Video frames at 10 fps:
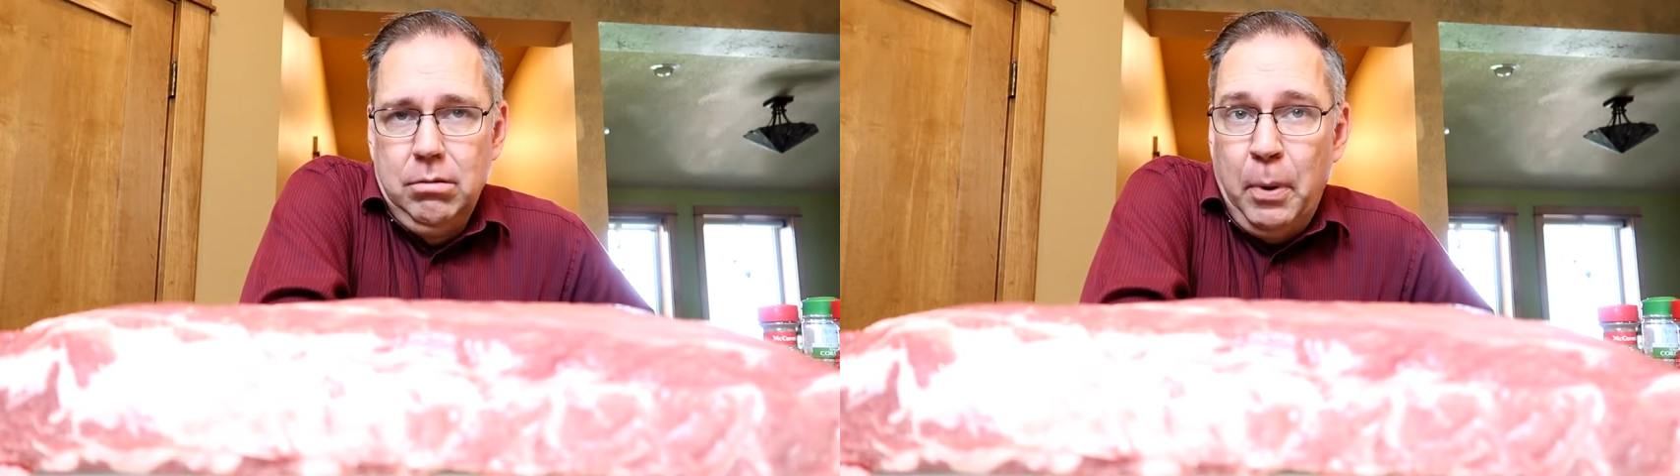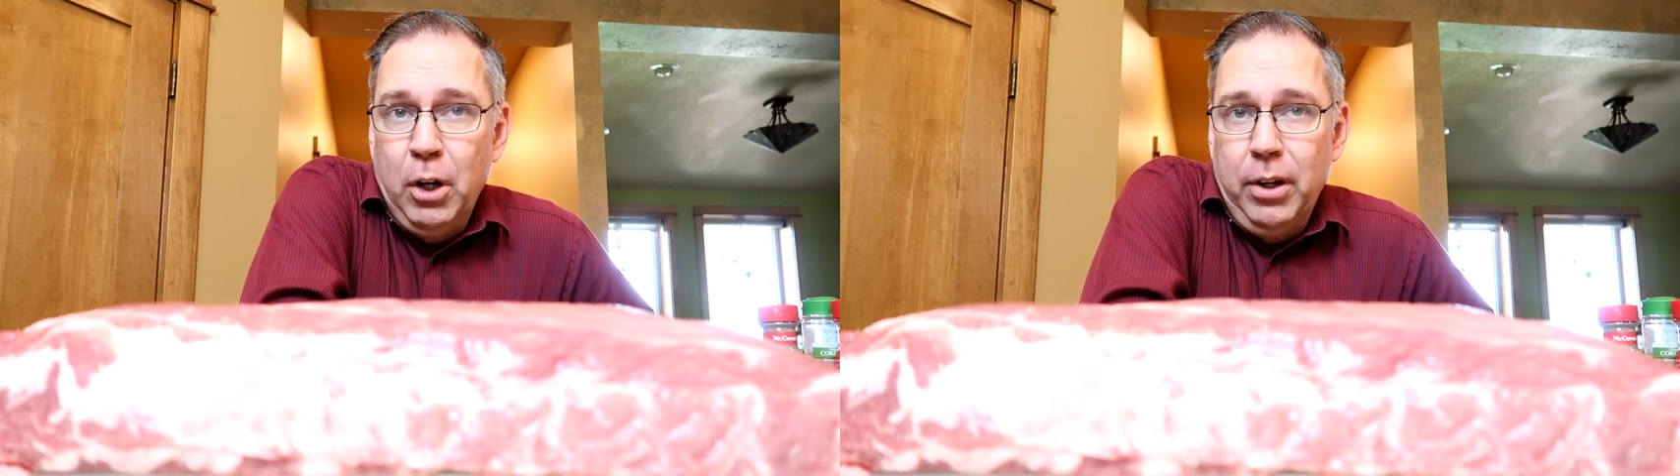
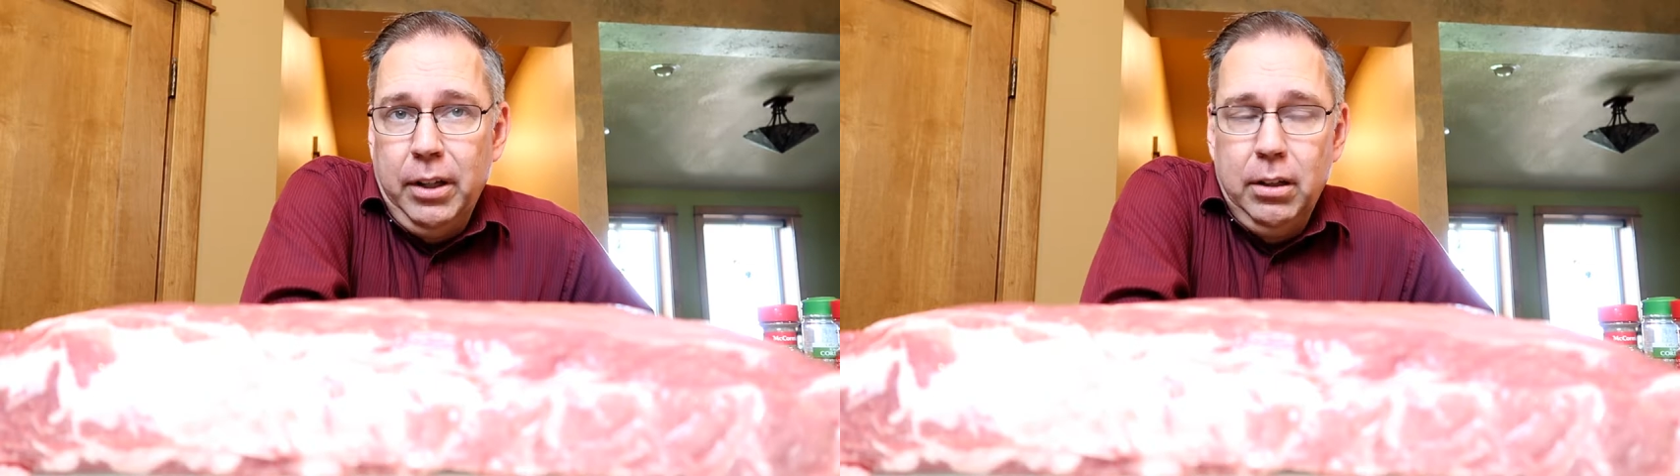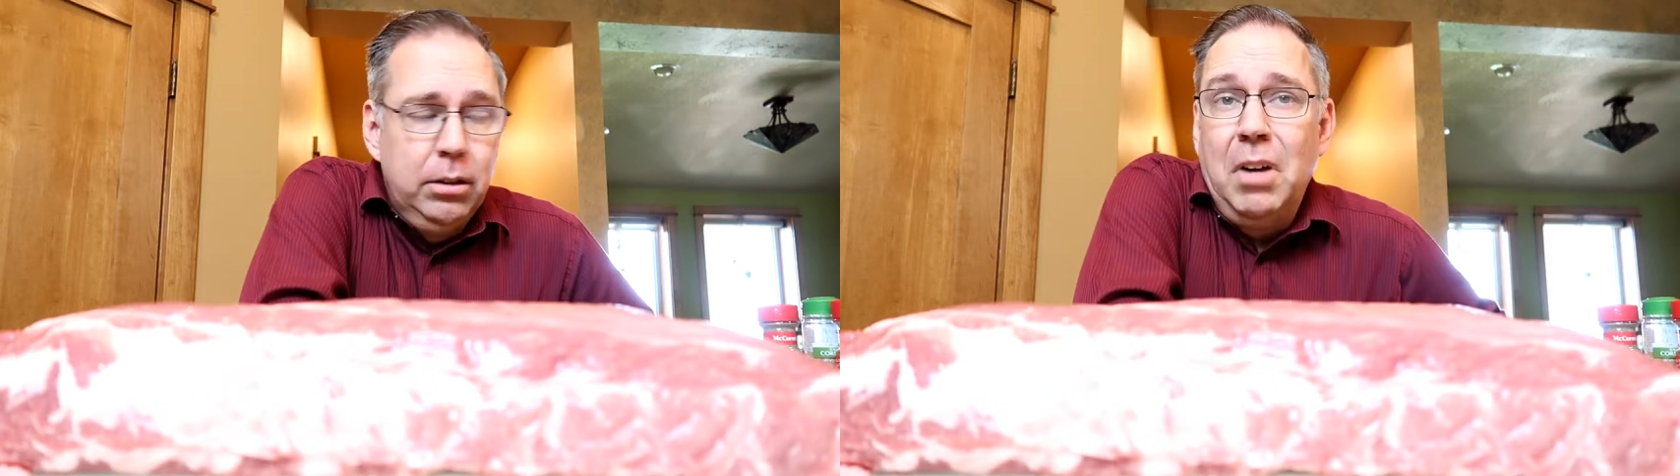
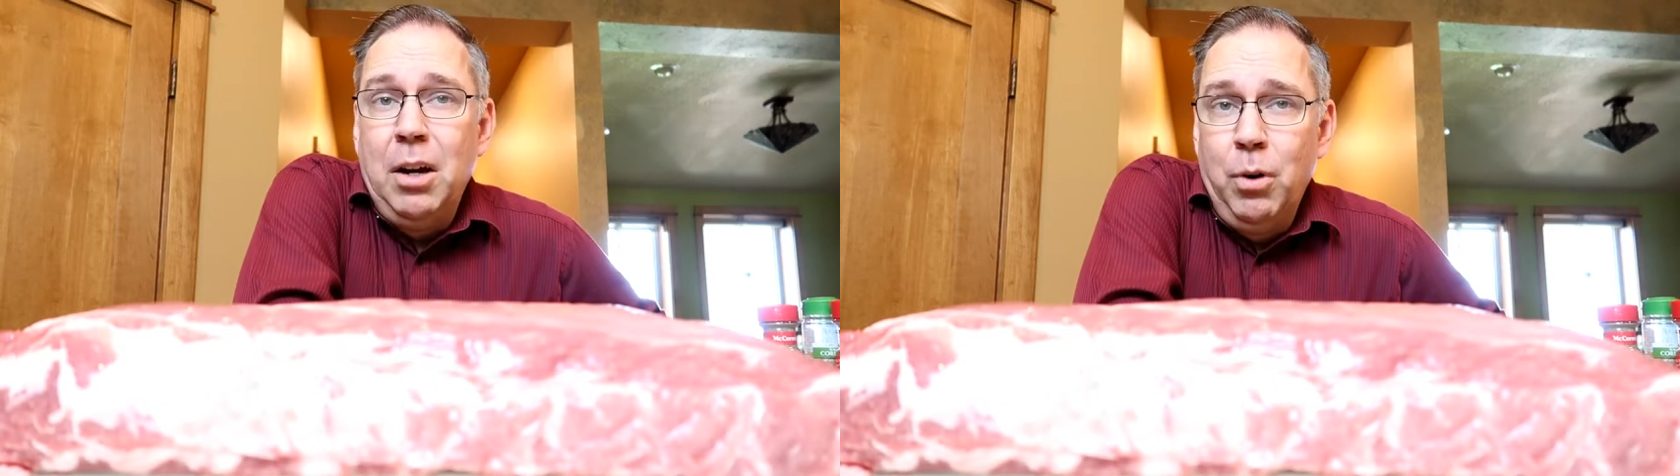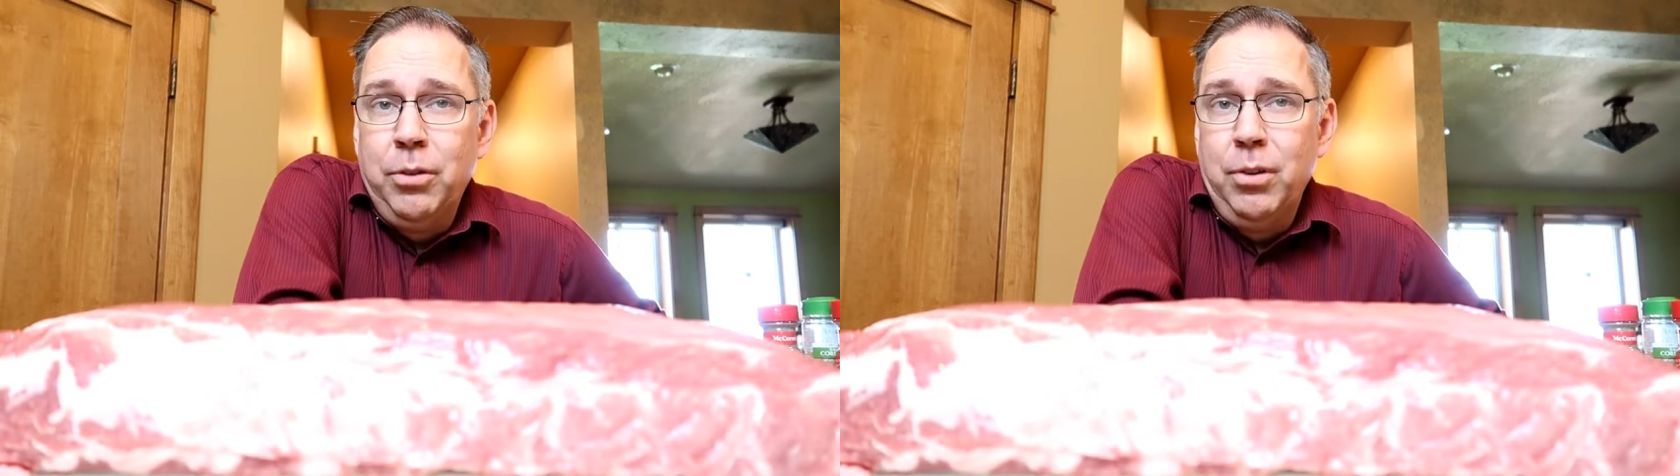Period. I
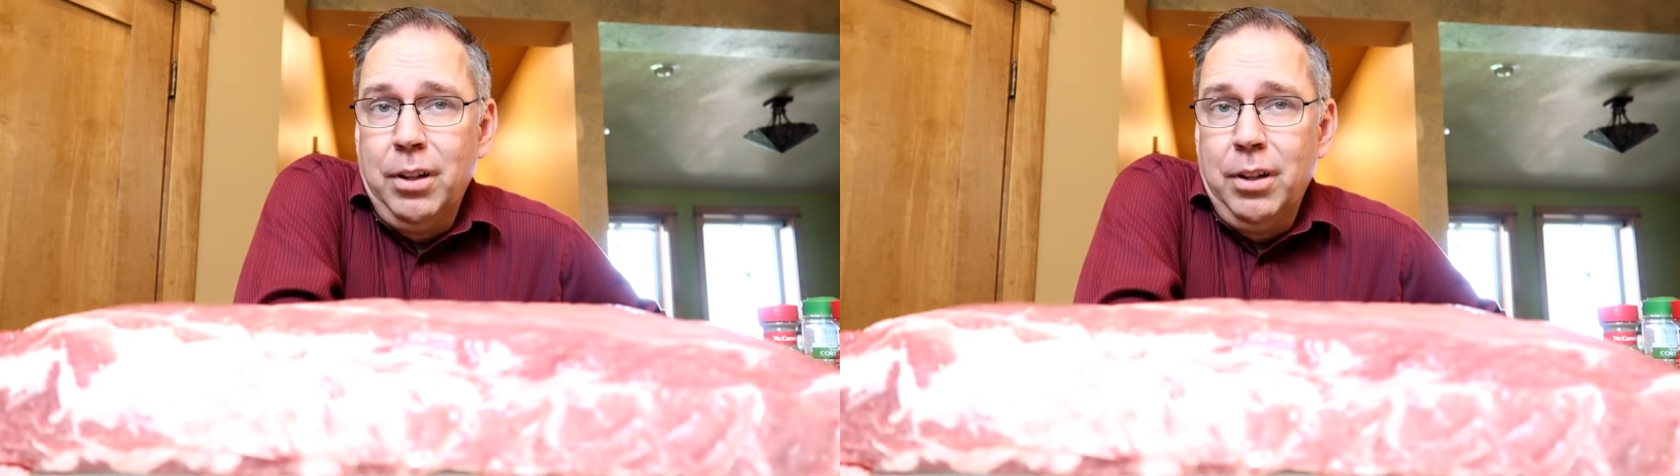went through the